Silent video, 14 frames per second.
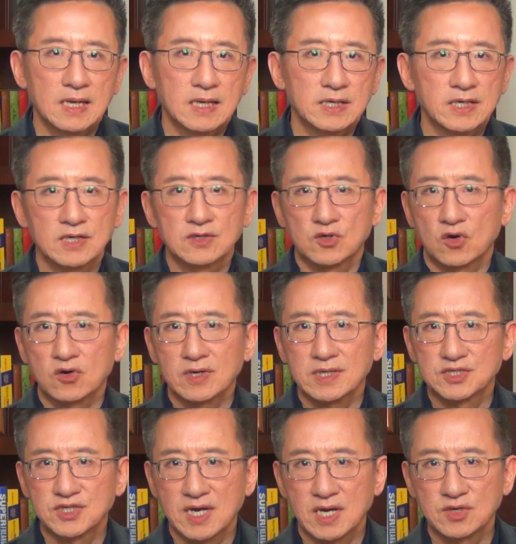In
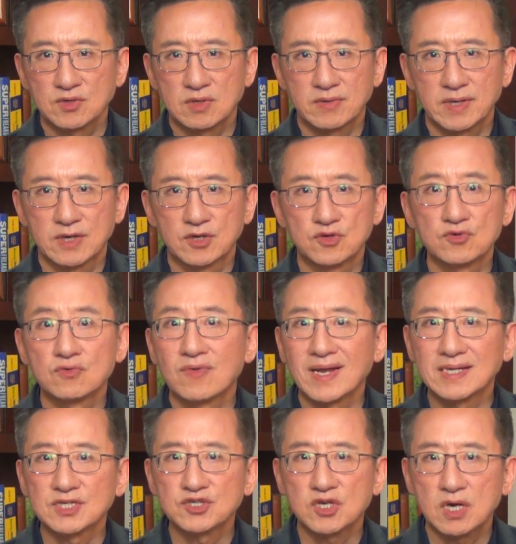early January,
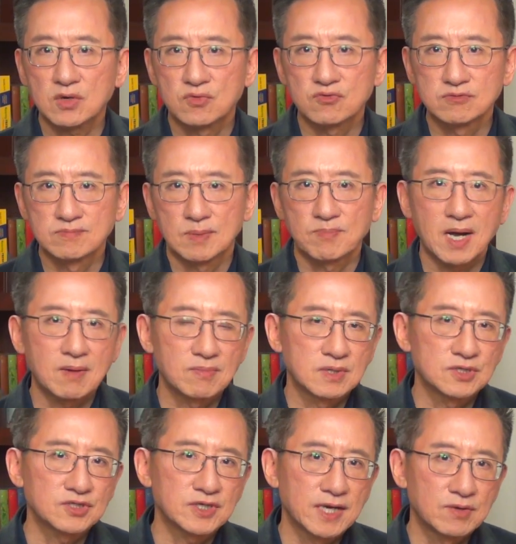Eurasia Group
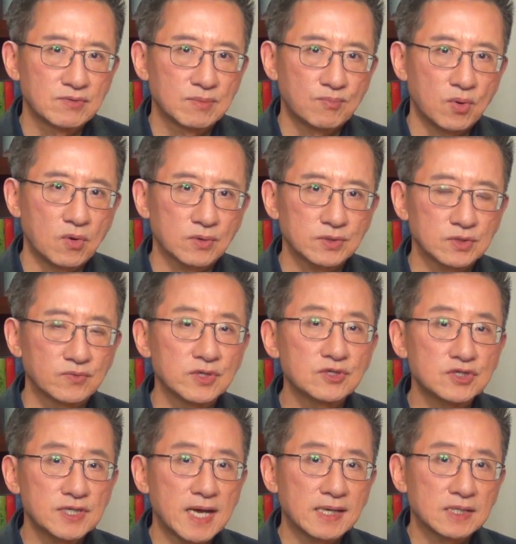published a report
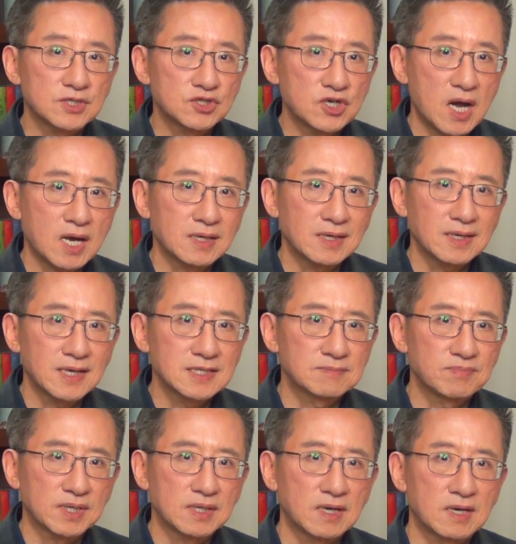which said China has
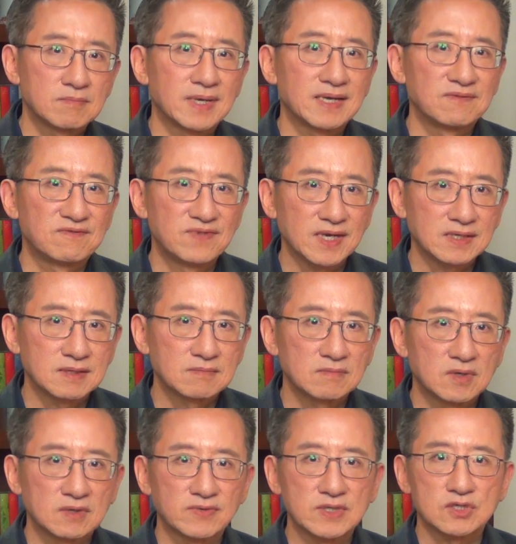become a victim
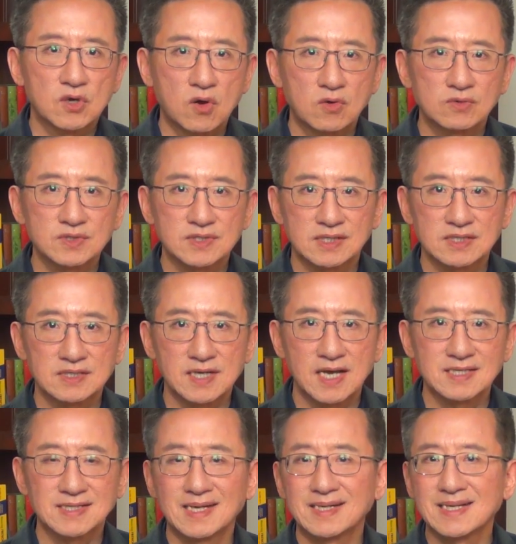of its own
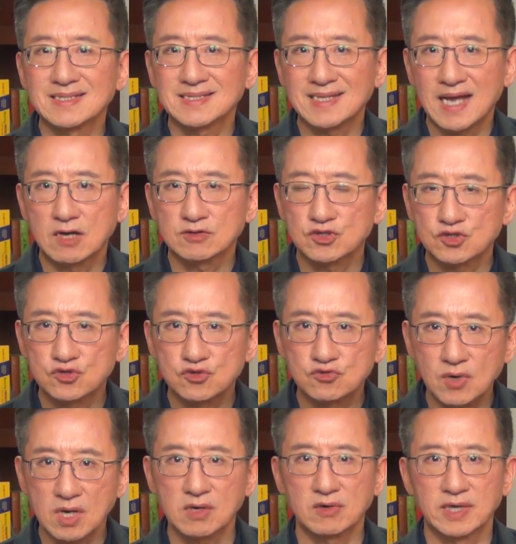success and is now
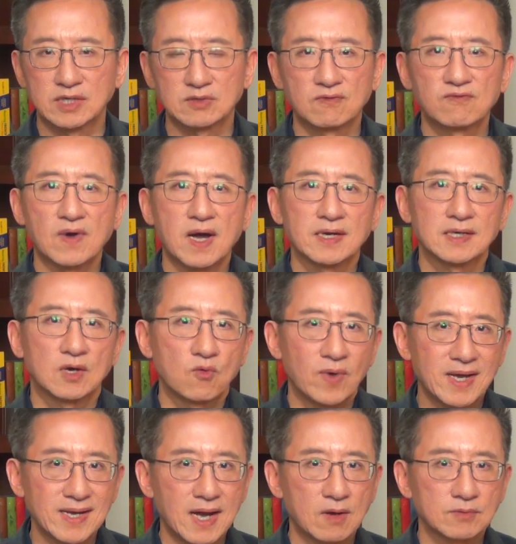struggling to find a
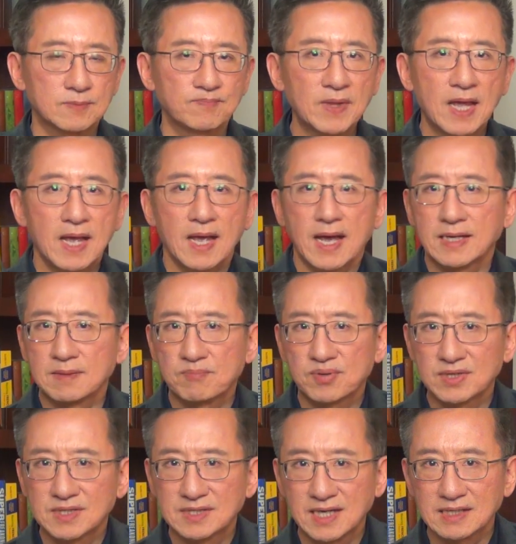way out, and
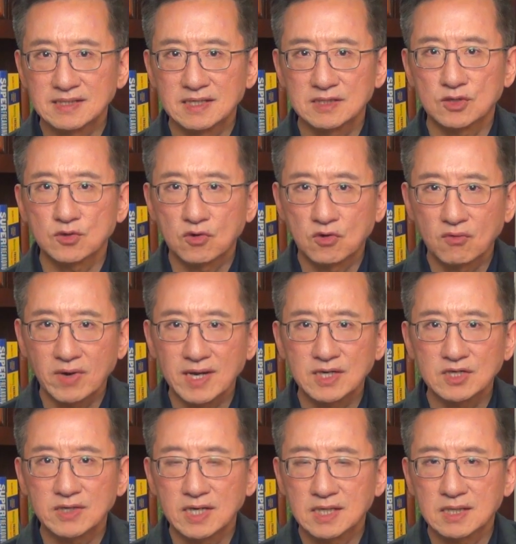predicted
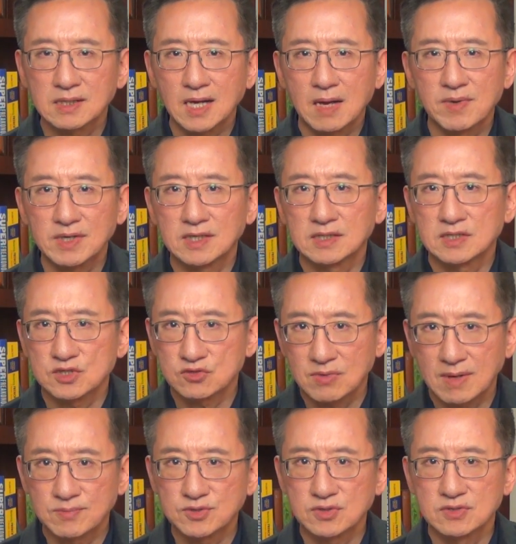greater economic
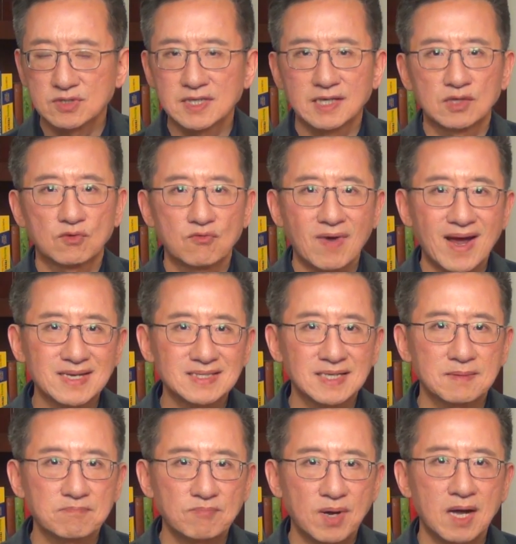disruptions and
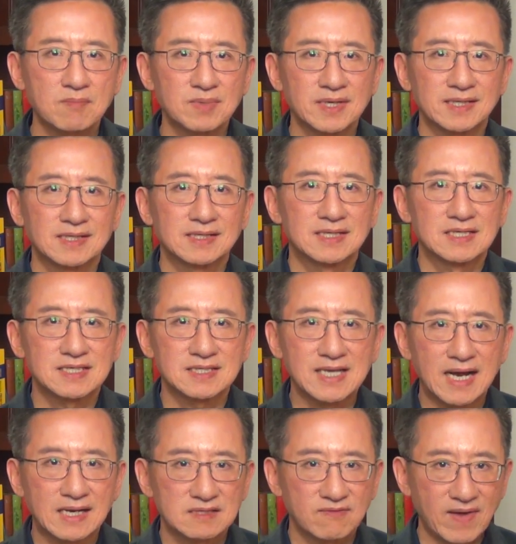rising public
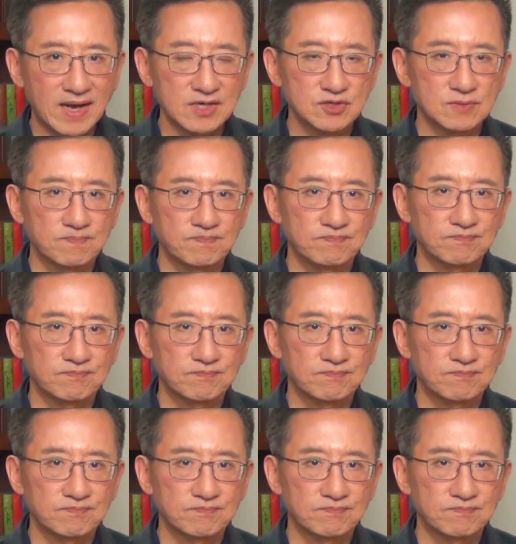dissatisfaction.